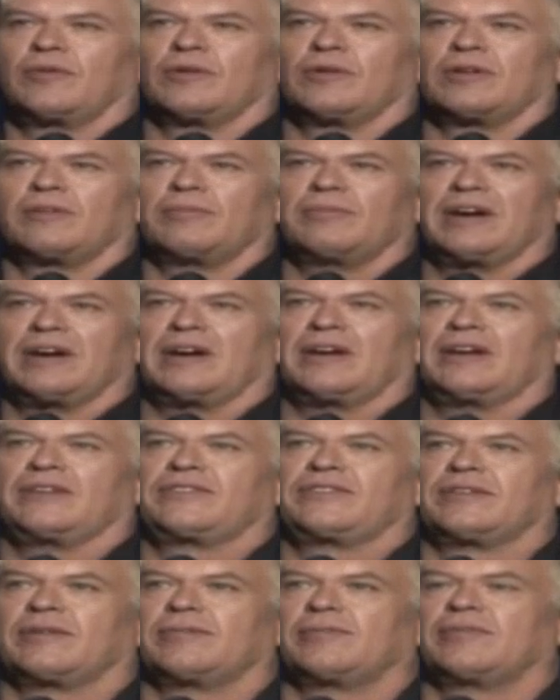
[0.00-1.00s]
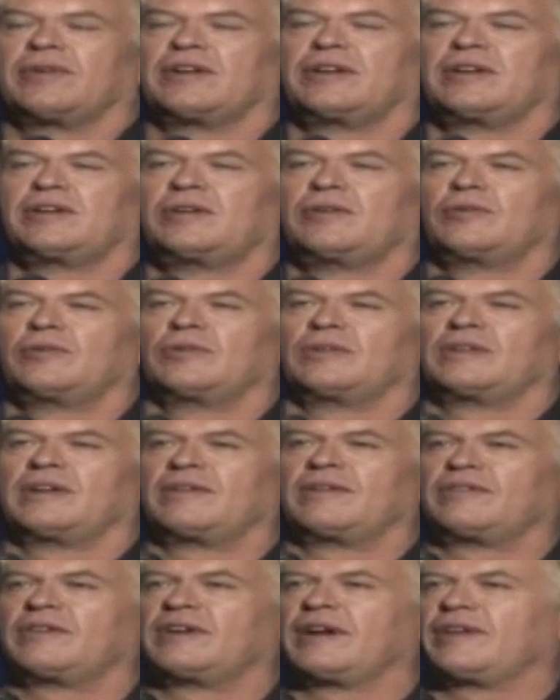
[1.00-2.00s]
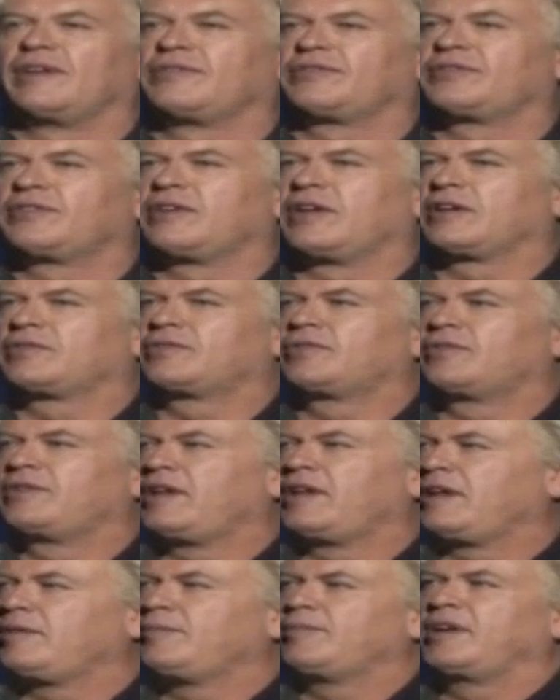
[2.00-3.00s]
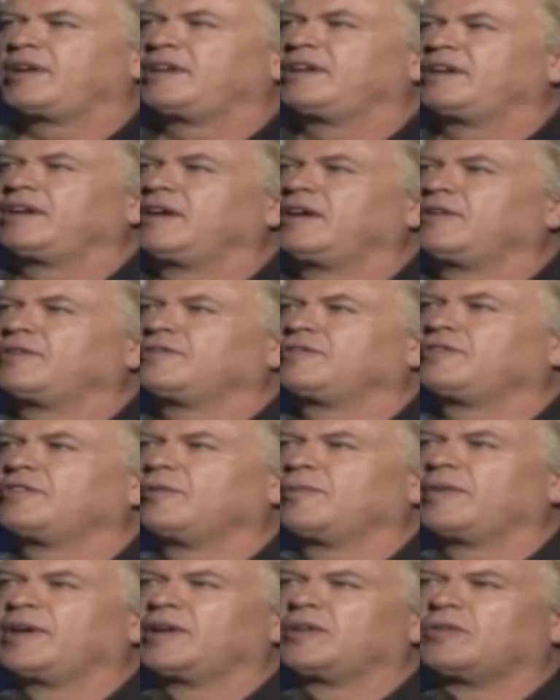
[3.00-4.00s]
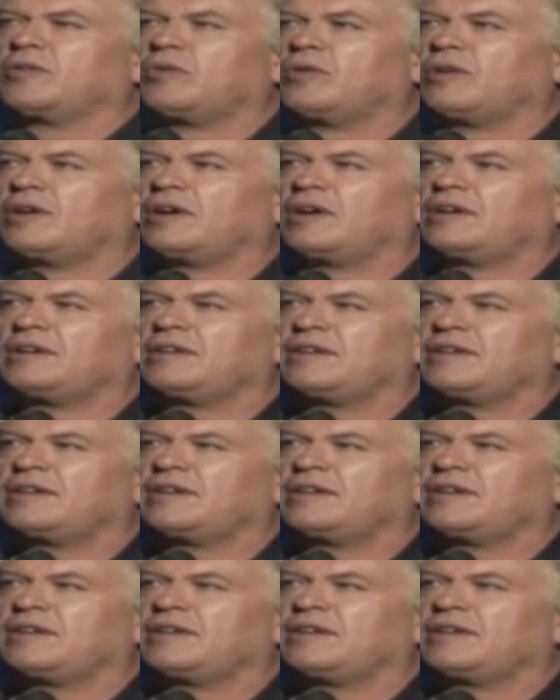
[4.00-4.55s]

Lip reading: to marry somebody who will never have sex with anybody else, no matter what.